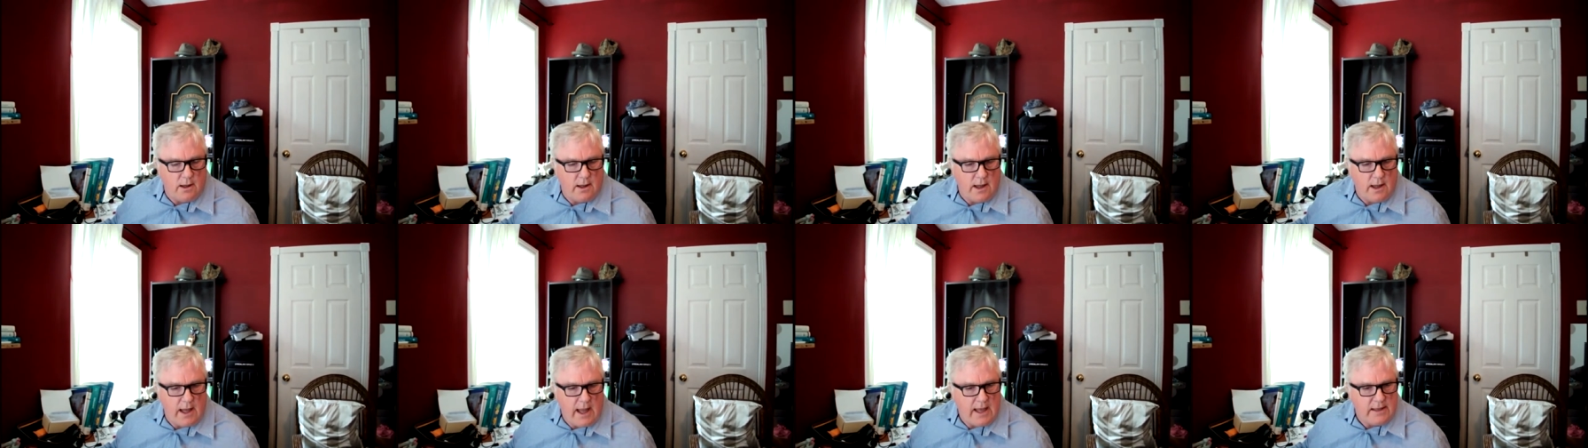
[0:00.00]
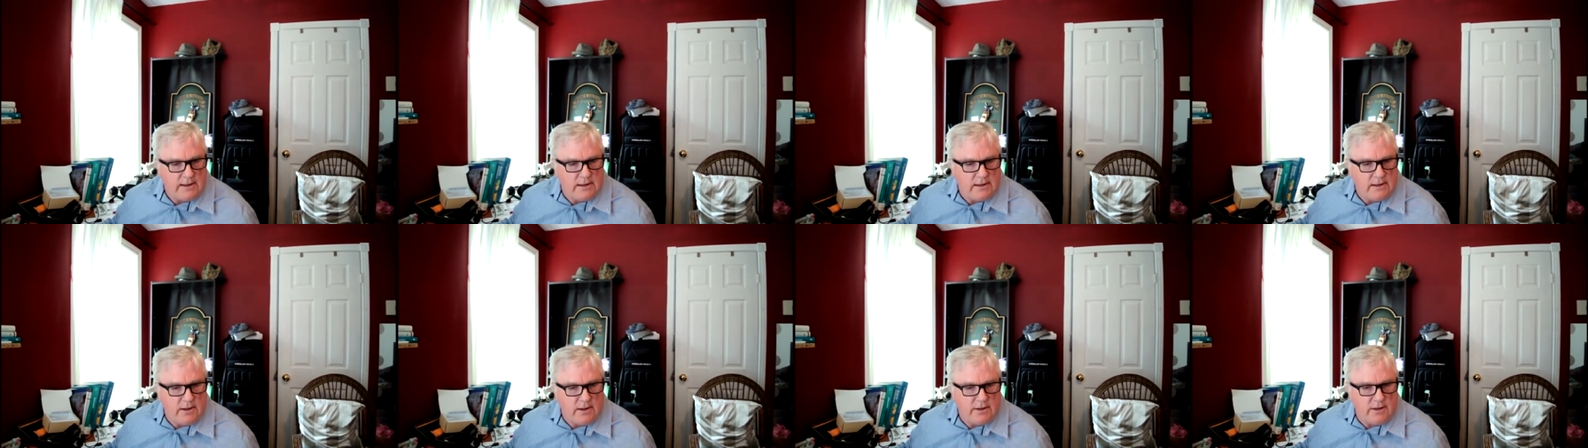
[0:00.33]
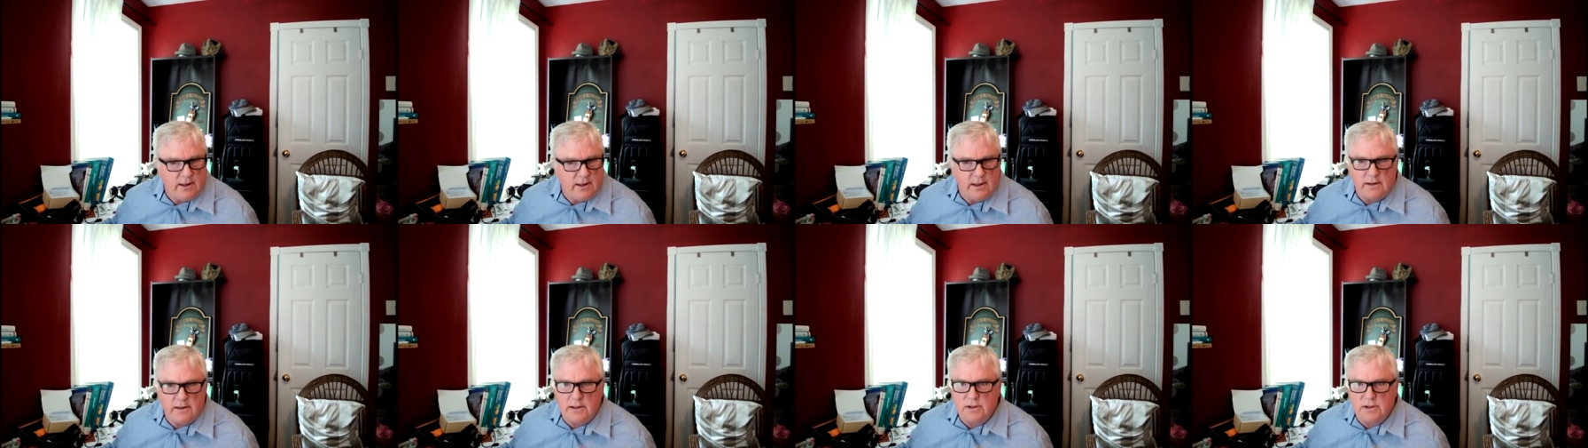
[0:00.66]
add
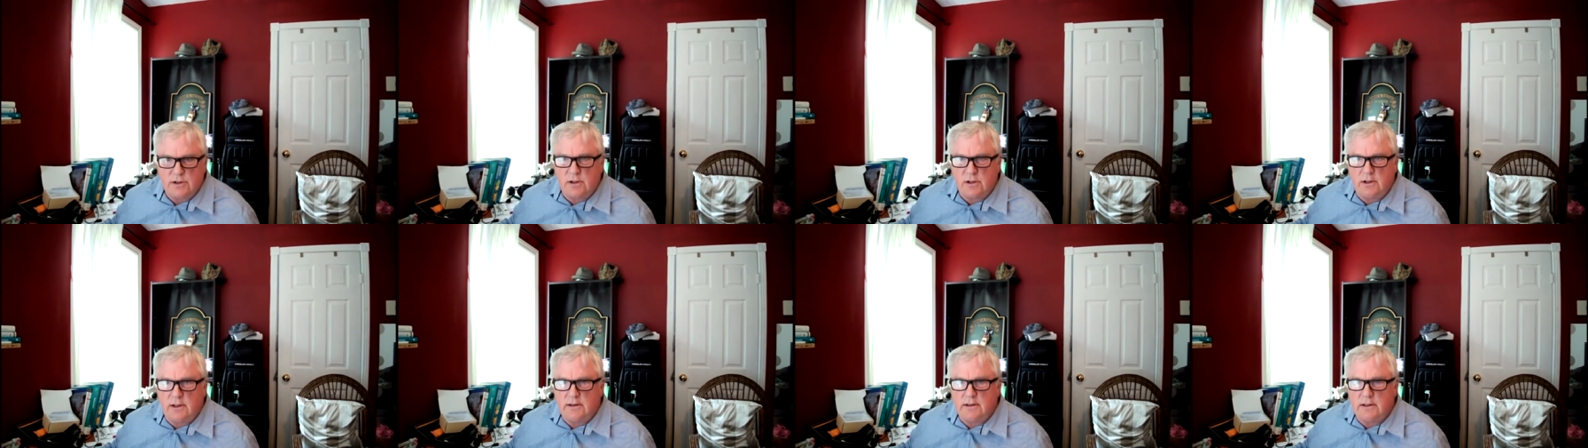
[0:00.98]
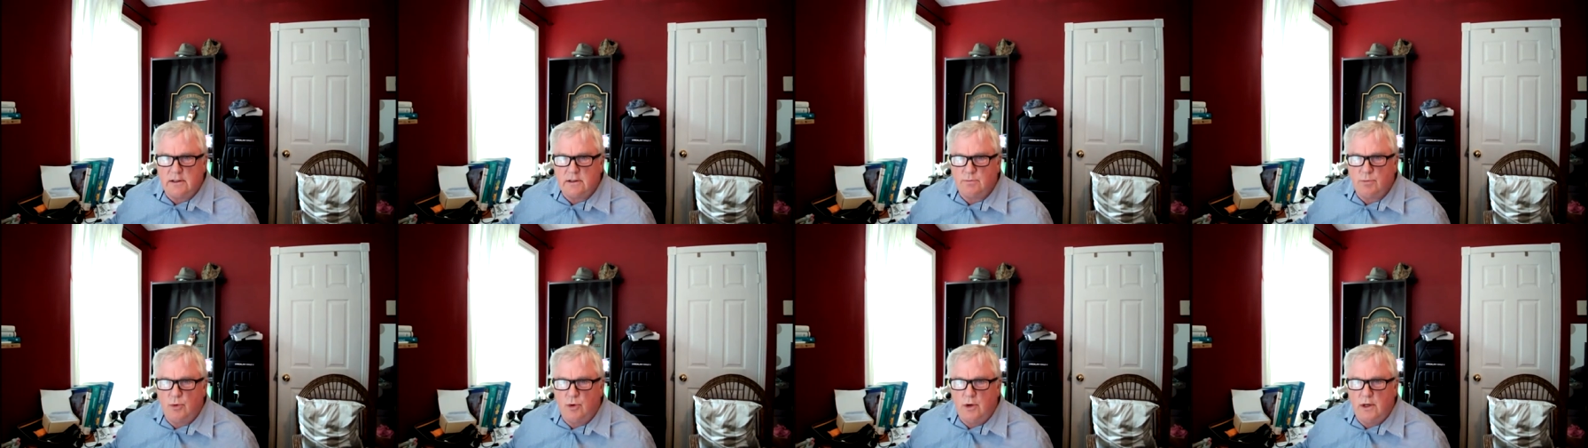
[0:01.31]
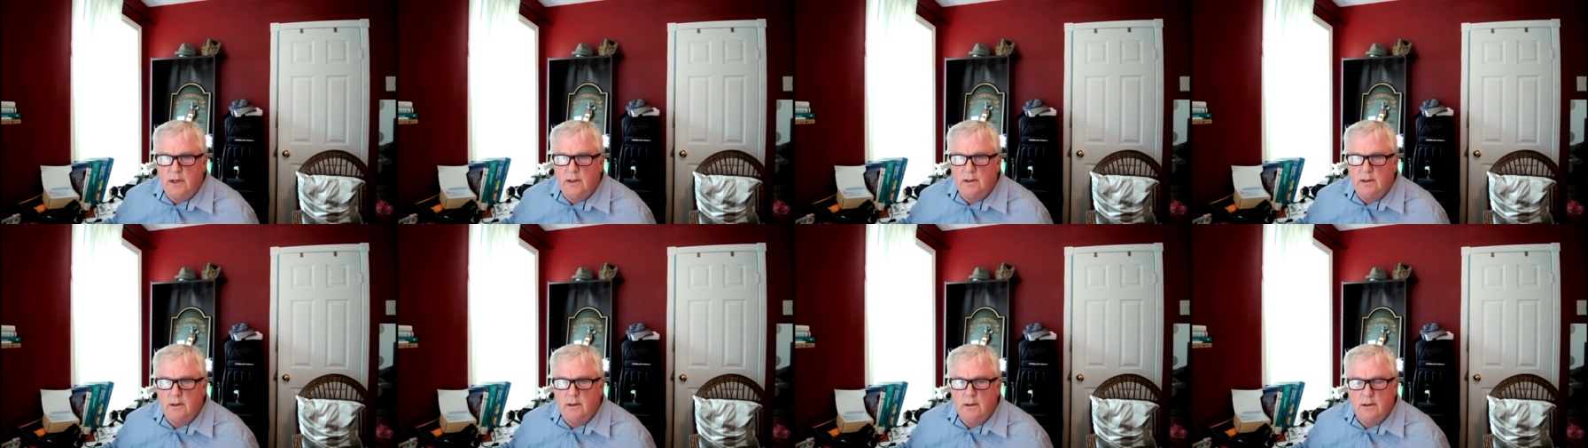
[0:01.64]
anything additional at this
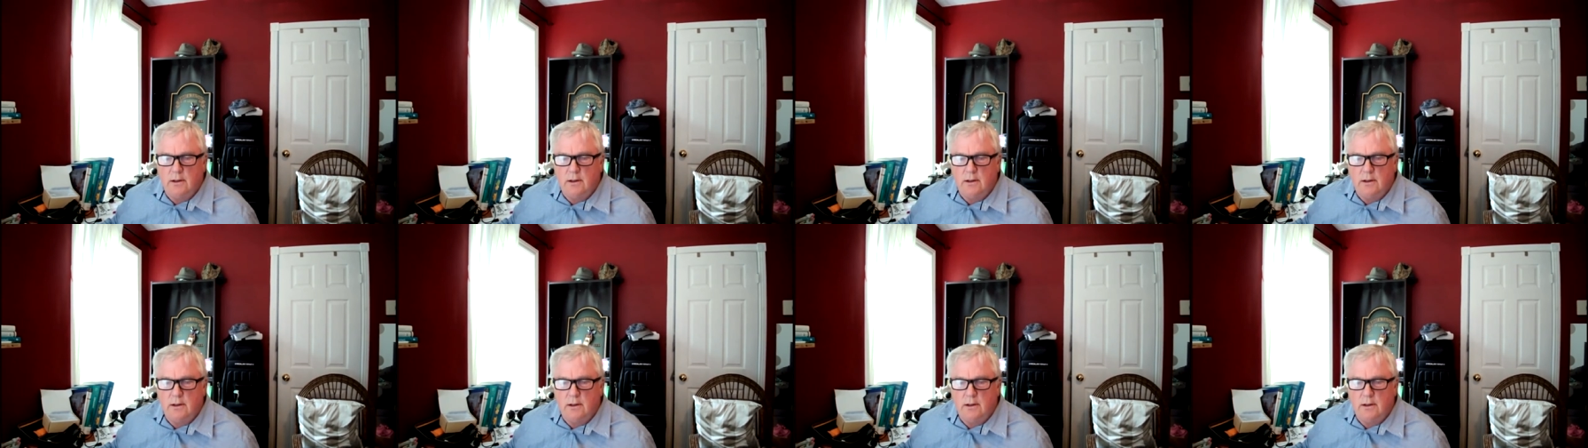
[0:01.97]
point?